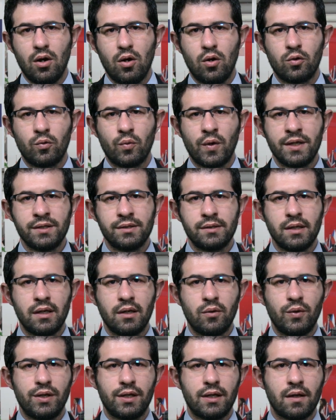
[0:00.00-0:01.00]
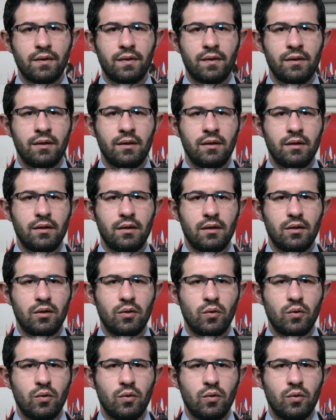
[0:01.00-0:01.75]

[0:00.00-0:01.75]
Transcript: On Wednesday, we get the